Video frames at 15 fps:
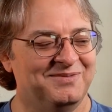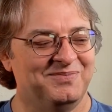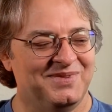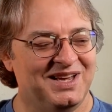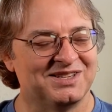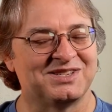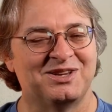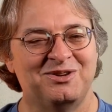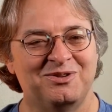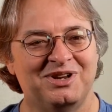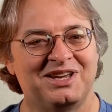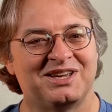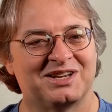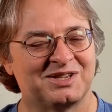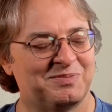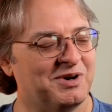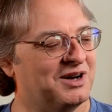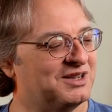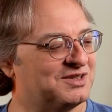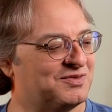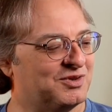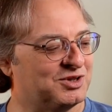It's a unique
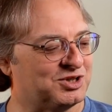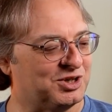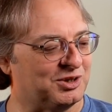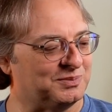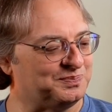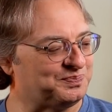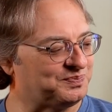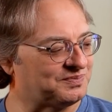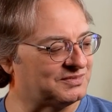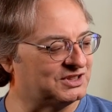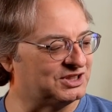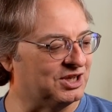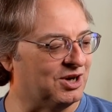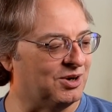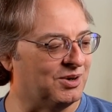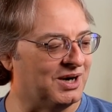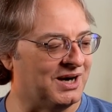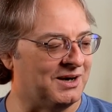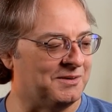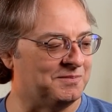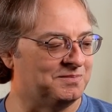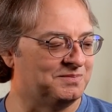experience for sure.
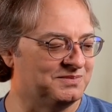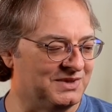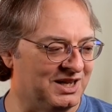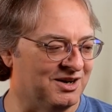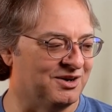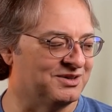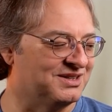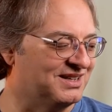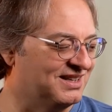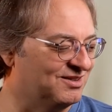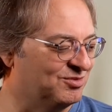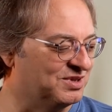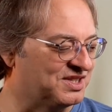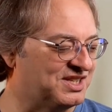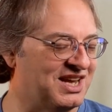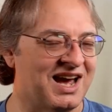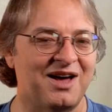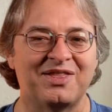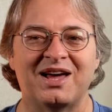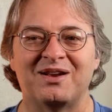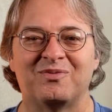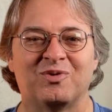So, we'll see how
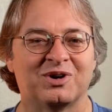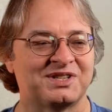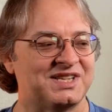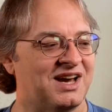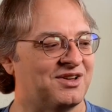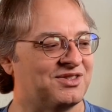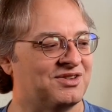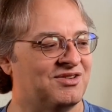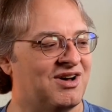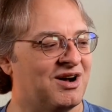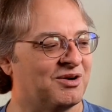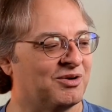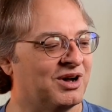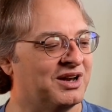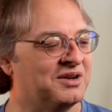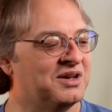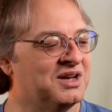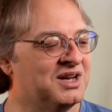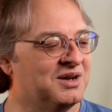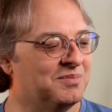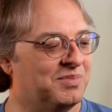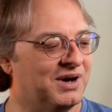that works out in the long run,
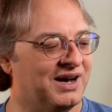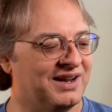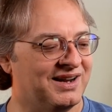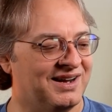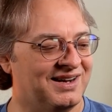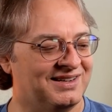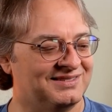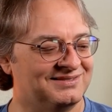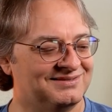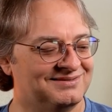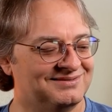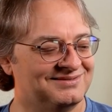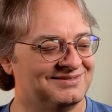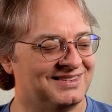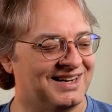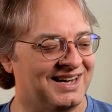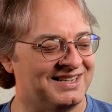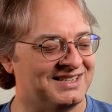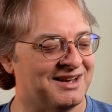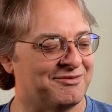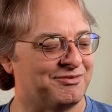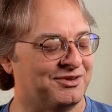but I
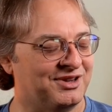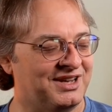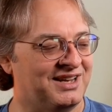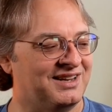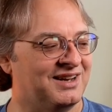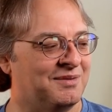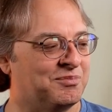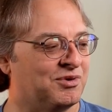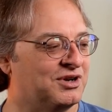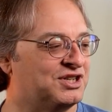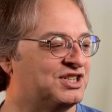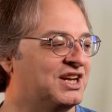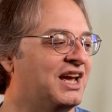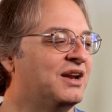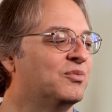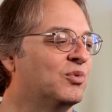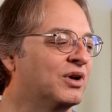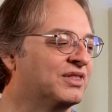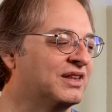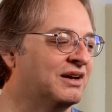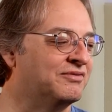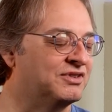definitely appreciate what
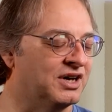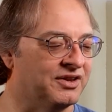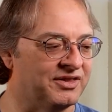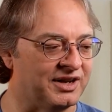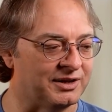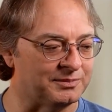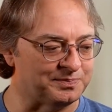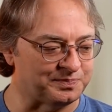they've done there.